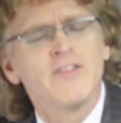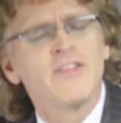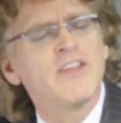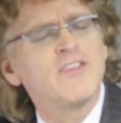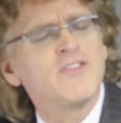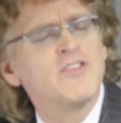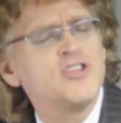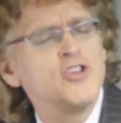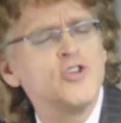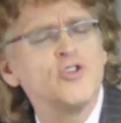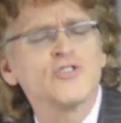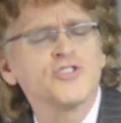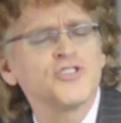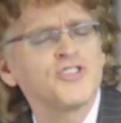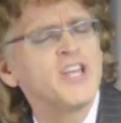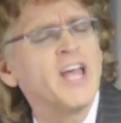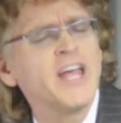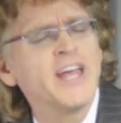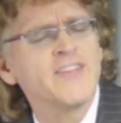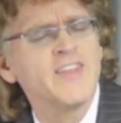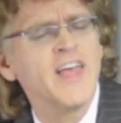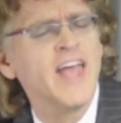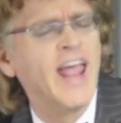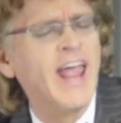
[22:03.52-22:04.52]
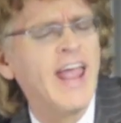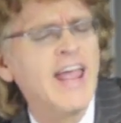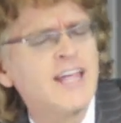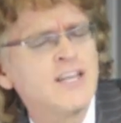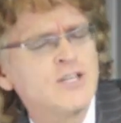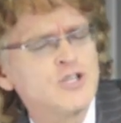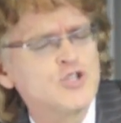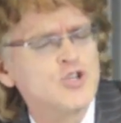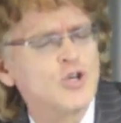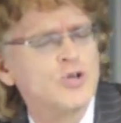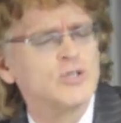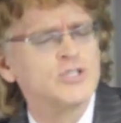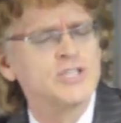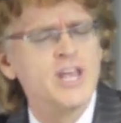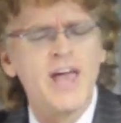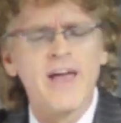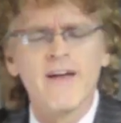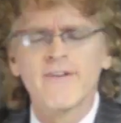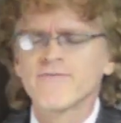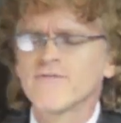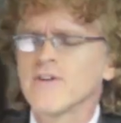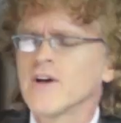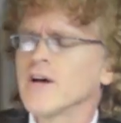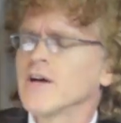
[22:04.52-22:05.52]
that you're saying the angels
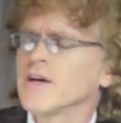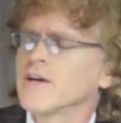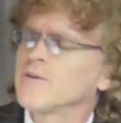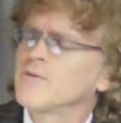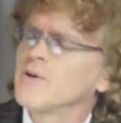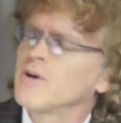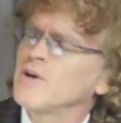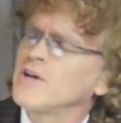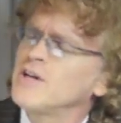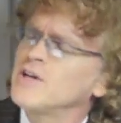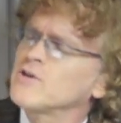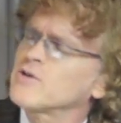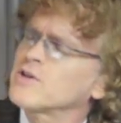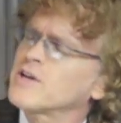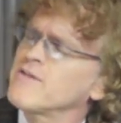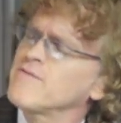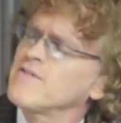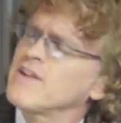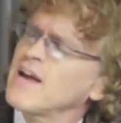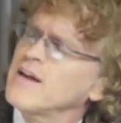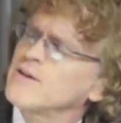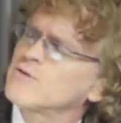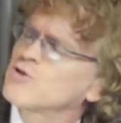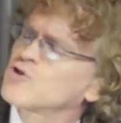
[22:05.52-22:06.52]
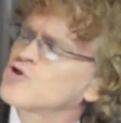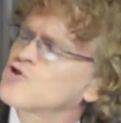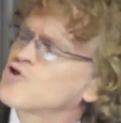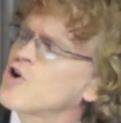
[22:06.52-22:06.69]
have he'll give the angels